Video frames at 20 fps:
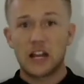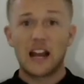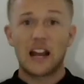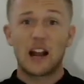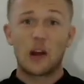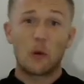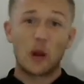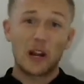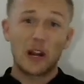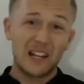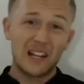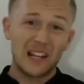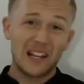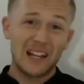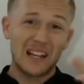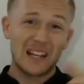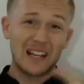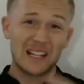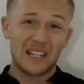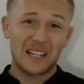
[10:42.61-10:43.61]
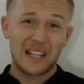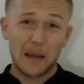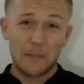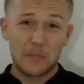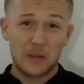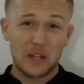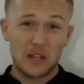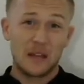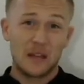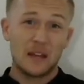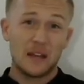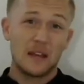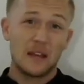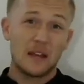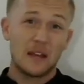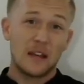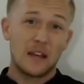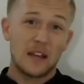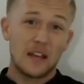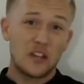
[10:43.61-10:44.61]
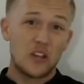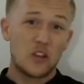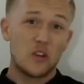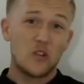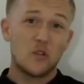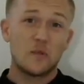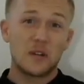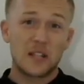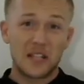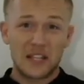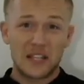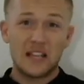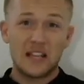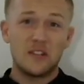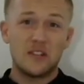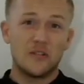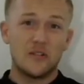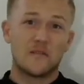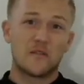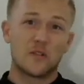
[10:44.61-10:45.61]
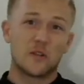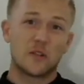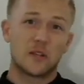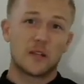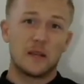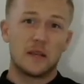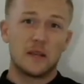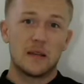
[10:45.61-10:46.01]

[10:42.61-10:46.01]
and I want to get accepted into a state university.